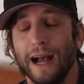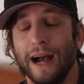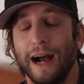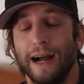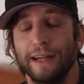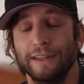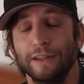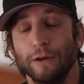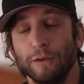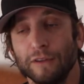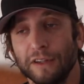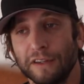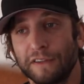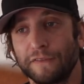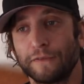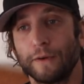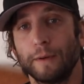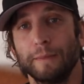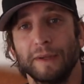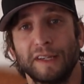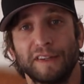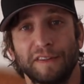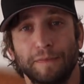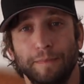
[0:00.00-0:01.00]
I know this
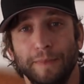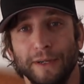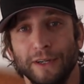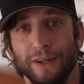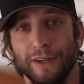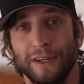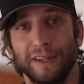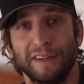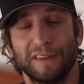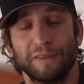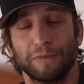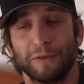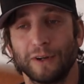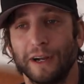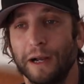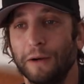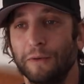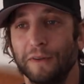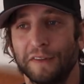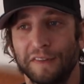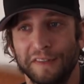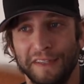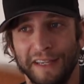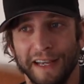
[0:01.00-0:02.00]
from experience where I
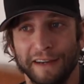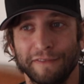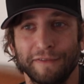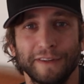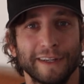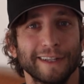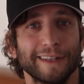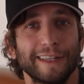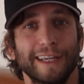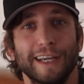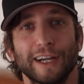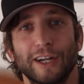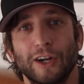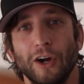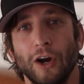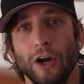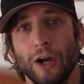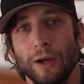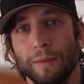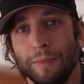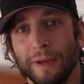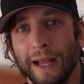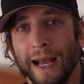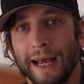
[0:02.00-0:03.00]
was definitely a
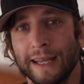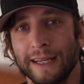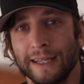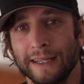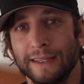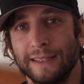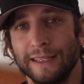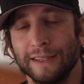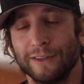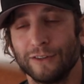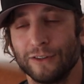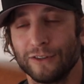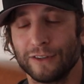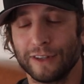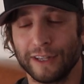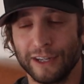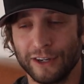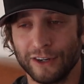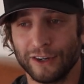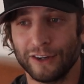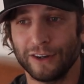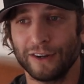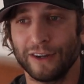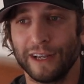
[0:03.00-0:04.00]
carb addict
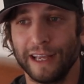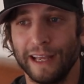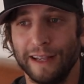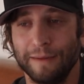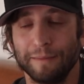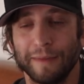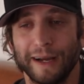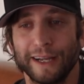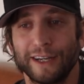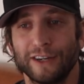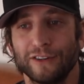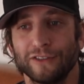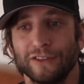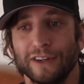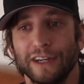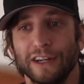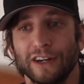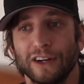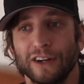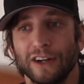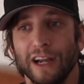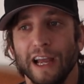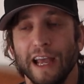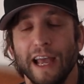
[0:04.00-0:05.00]
earlier in my
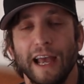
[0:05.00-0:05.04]
career